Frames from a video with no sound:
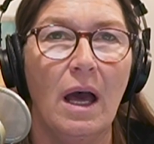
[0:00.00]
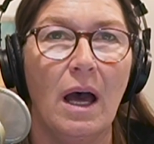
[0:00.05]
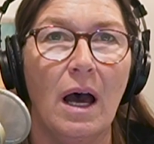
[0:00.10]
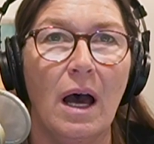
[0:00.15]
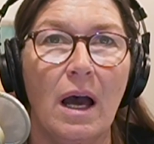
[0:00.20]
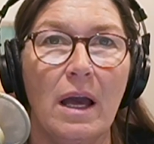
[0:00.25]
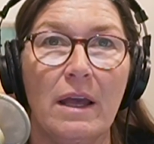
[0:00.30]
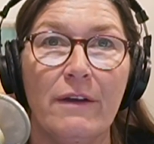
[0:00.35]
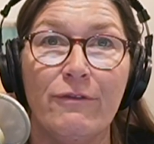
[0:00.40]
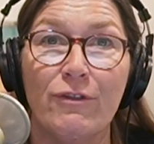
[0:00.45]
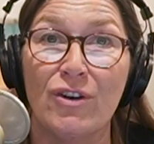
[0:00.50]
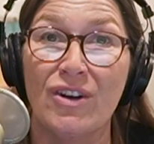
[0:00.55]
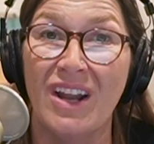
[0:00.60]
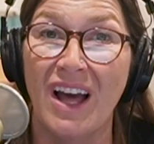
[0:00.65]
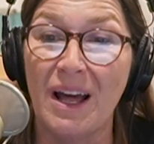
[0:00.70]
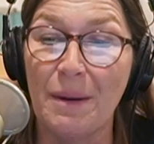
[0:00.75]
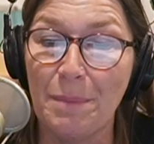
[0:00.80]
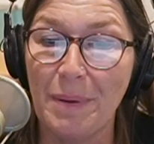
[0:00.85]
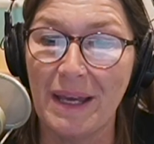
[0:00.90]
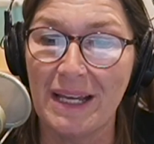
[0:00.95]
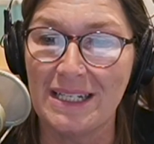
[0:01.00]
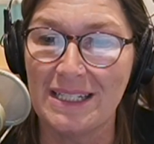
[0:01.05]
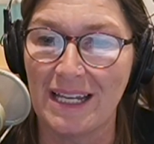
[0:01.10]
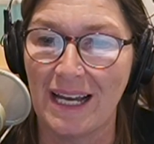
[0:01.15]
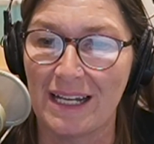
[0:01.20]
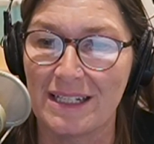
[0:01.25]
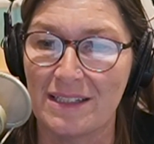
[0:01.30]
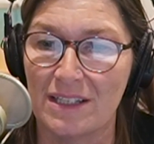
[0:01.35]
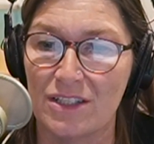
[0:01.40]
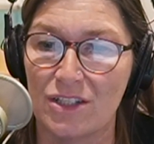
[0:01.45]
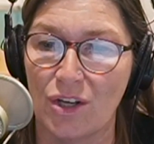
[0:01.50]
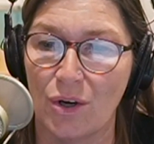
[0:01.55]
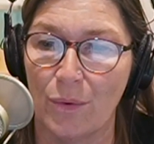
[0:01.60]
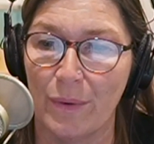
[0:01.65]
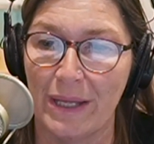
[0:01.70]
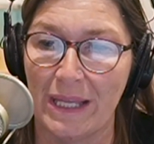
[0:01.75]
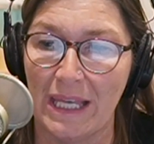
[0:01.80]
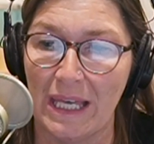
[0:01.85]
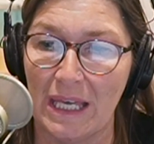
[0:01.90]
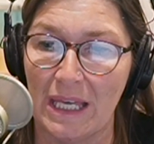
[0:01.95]
Uh, if you're not paying taxes
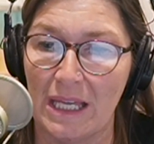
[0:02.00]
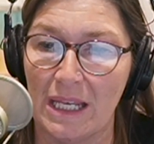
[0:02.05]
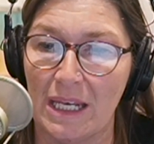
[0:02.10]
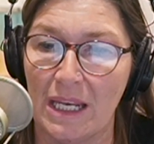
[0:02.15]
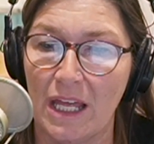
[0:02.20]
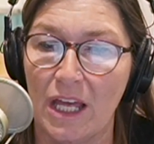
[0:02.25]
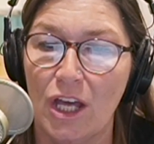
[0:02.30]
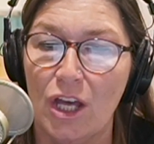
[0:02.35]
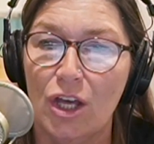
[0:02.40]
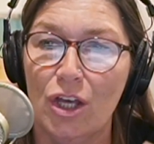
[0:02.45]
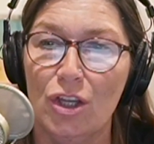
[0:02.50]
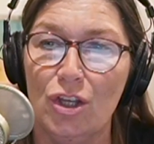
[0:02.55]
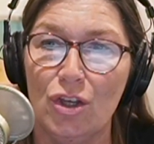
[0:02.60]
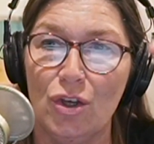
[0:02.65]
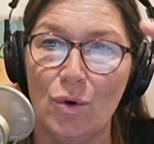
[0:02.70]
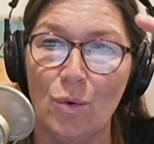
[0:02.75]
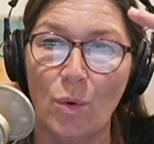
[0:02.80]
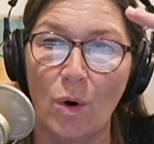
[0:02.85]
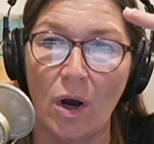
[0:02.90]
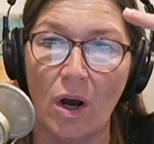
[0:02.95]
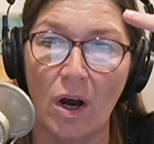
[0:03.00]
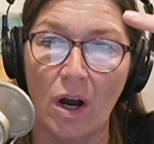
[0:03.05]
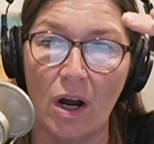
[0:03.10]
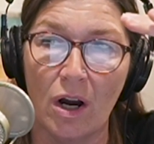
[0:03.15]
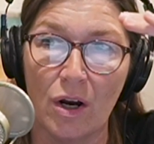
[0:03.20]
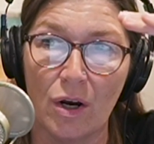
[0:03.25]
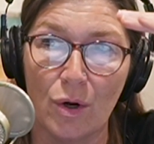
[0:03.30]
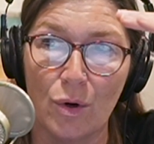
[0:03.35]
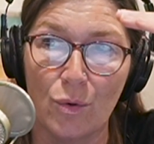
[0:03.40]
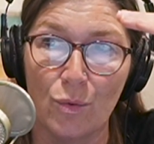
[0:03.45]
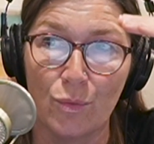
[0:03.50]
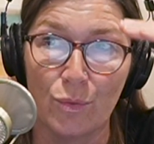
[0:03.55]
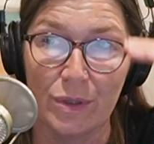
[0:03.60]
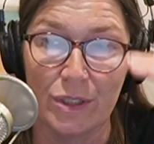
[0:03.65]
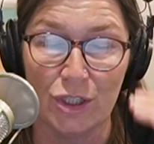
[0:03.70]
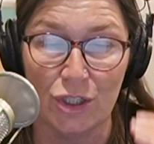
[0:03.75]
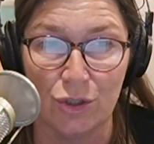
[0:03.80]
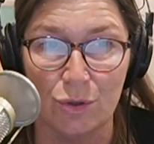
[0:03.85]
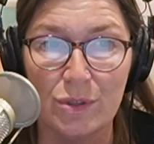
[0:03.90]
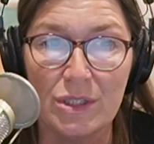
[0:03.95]
going in, you are
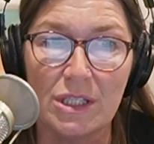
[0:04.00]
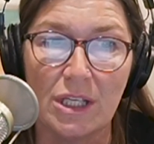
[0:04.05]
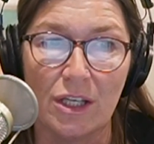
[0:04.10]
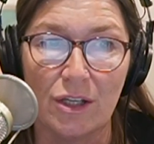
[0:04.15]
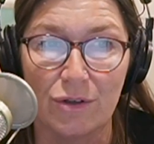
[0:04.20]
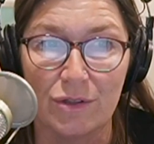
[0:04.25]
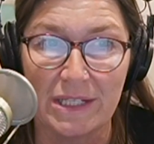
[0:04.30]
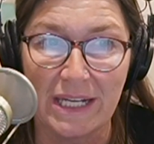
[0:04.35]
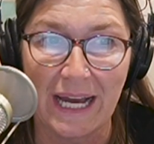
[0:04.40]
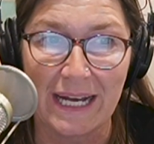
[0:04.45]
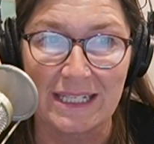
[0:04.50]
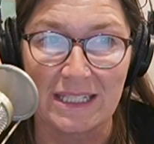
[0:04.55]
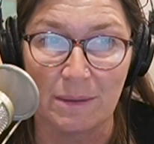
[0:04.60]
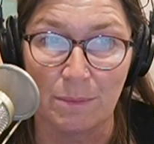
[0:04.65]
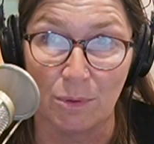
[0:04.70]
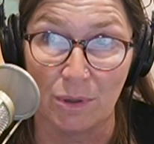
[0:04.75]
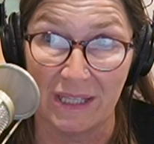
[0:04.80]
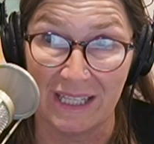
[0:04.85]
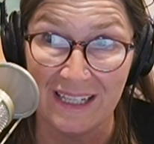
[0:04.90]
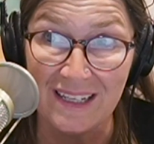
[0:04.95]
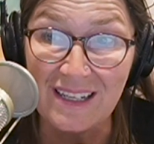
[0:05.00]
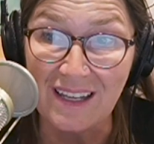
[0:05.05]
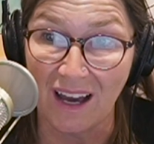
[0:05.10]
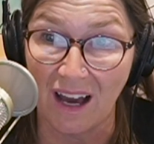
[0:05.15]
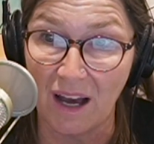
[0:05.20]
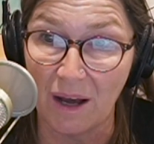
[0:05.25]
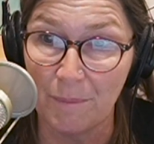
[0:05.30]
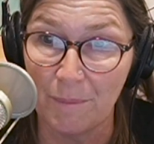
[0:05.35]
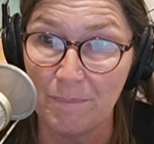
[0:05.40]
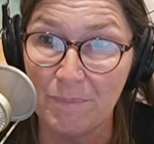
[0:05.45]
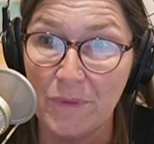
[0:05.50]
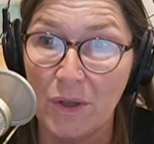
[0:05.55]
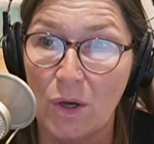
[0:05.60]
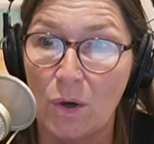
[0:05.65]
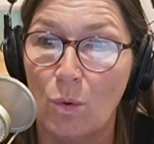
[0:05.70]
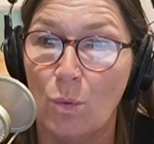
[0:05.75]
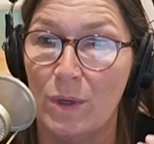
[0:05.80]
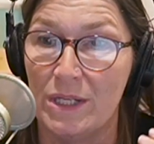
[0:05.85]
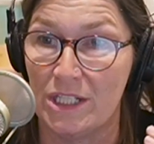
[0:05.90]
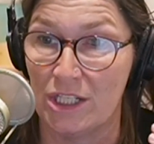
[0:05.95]
reducing your taxable income,
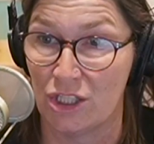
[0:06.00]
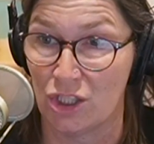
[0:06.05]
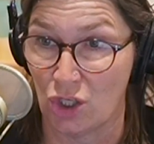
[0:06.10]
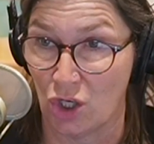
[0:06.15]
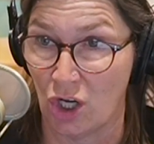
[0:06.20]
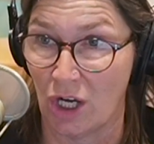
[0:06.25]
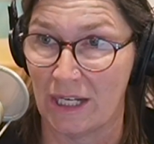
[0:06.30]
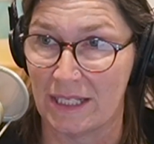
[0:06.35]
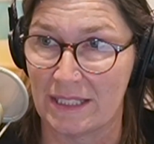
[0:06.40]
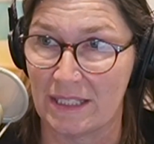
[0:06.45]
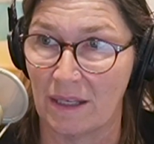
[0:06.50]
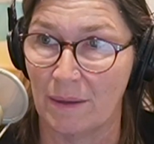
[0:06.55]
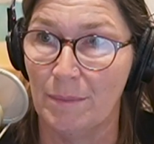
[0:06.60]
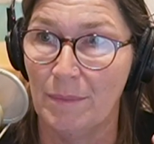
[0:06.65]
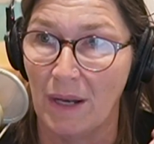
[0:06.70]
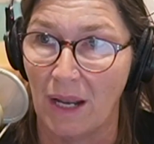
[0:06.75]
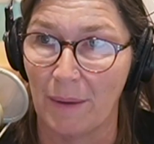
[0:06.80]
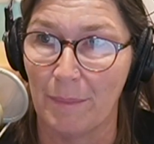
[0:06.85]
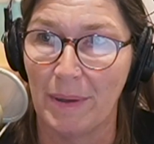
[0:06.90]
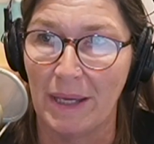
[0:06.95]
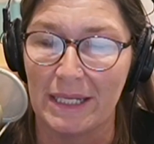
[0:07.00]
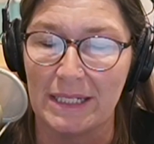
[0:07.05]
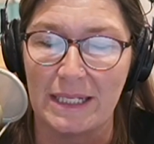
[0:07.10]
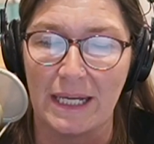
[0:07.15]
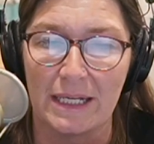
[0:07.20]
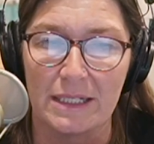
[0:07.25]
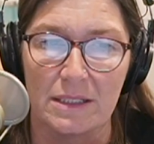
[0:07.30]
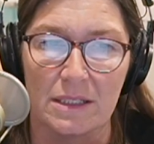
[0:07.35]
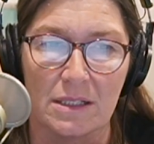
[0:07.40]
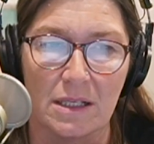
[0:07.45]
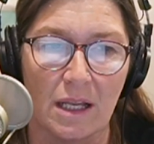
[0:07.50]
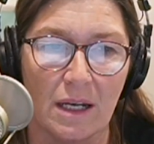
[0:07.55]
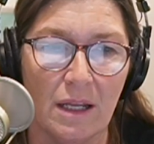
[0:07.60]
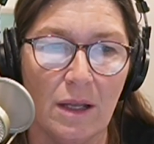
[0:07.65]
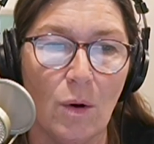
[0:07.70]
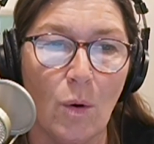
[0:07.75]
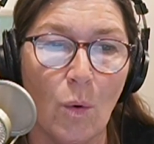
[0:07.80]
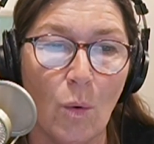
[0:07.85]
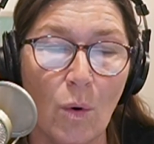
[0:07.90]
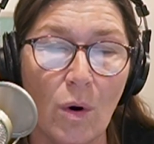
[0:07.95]
which is awesome, not paying taxes on it,
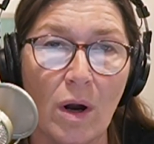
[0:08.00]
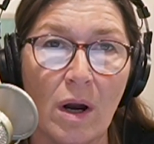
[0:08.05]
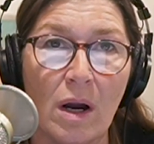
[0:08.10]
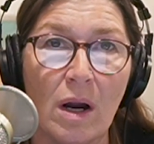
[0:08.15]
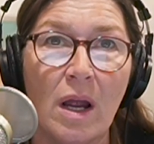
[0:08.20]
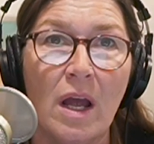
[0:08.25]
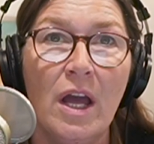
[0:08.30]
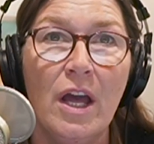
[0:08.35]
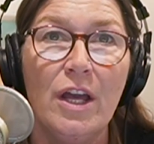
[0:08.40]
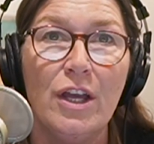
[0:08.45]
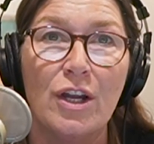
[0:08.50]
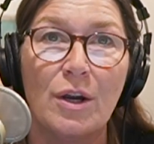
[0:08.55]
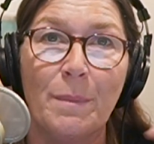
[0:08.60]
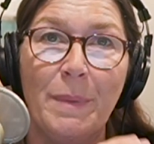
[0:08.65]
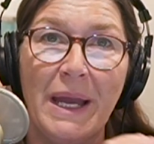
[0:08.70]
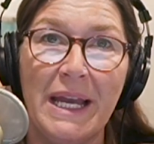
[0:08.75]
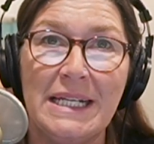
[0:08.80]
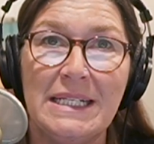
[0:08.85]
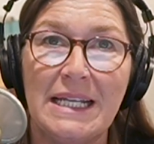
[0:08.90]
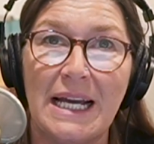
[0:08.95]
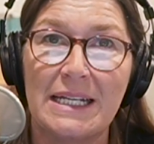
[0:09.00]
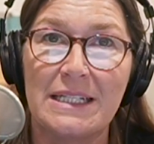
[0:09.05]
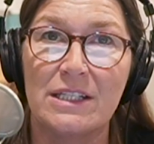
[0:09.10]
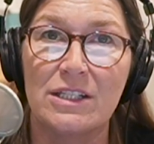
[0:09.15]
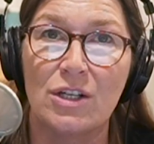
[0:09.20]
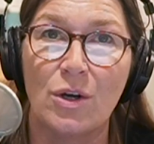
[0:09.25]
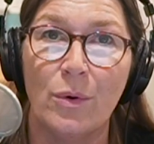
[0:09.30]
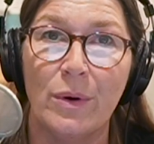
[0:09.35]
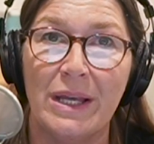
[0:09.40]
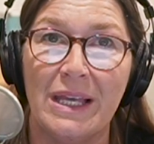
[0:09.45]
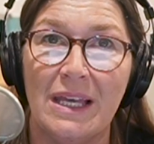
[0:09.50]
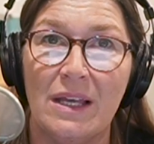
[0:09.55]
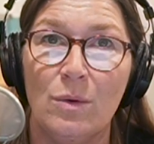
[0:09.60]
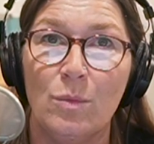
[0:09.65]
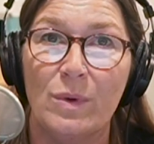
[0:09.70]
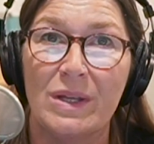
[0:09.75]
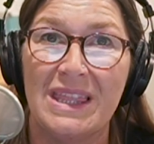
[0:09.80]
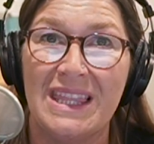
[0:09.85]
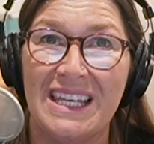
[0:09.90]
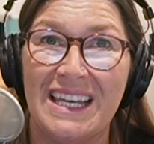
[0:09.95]
or you're paying taxes going in
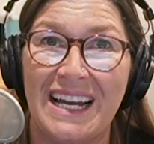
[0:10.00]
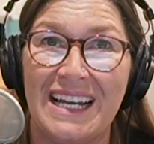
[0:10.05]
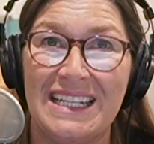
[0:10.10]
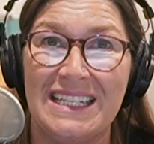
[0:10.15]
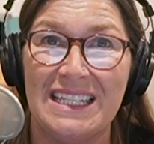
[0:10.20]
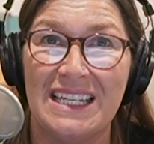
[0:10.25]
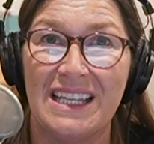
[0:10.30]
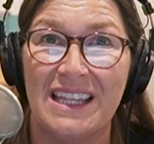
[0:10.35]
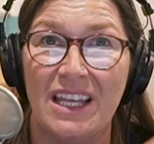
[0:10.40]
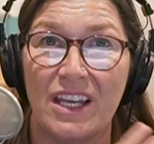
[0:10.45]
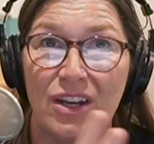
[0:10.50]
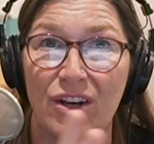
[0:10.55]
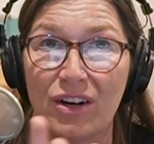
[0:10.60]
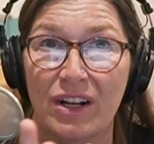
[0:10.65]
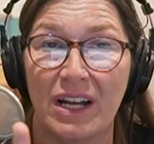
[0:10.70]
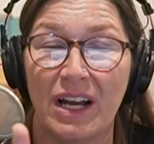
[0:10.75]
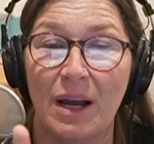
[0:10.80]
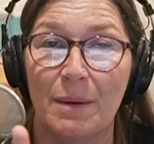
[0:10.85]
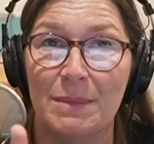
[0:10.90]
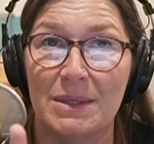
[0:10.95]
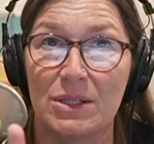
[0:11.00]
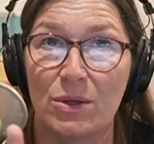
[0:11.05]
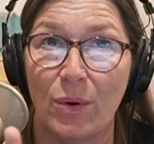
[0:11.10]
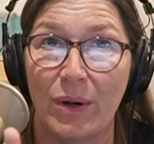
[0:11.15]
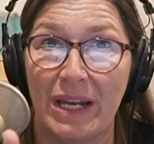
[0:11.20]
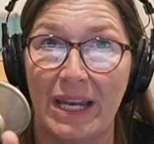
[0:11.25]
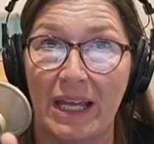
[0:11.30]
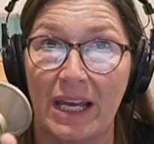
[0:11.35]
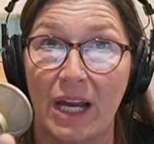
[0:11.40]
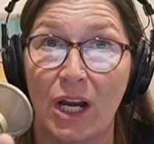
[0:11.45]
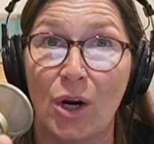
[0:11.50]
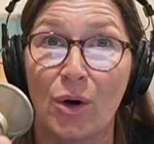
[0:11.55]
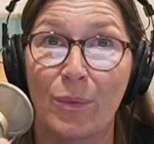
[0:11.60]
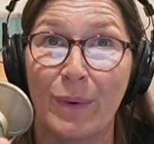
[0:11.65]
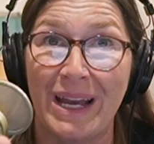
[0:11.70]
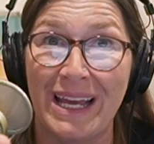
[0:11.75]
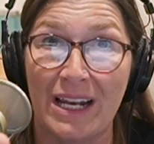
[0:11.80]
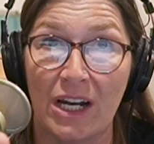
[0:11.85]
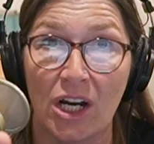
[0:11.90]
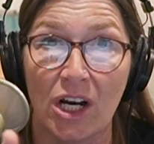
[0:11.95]
with the idea that your income is going to get
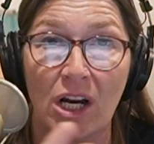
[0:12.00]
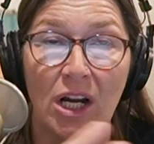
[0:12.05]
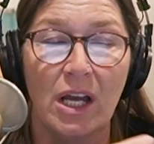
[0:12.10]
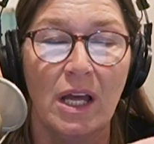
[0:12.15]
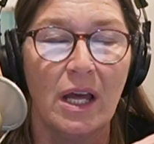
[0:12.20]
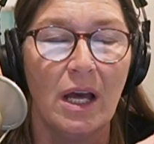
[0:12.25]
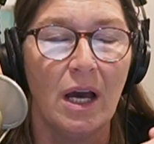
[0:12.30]
greater.